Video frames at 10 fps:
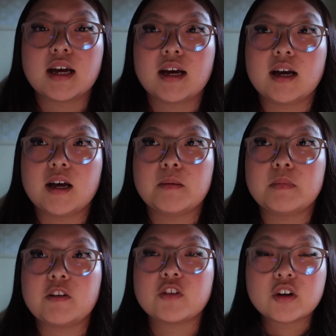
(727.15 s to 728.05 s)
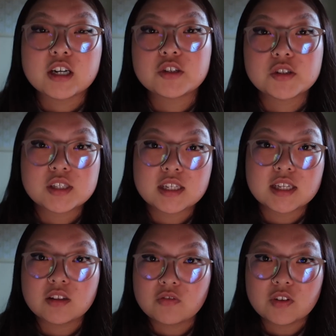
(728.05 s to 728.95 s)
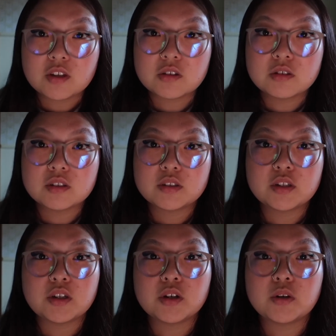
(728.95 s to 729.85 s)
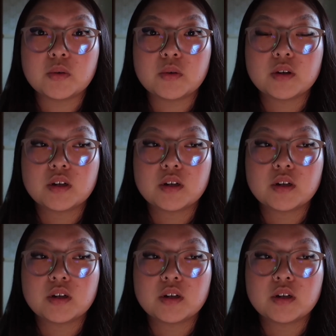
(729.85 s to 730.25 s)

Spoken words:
If you're interested in the field, you know,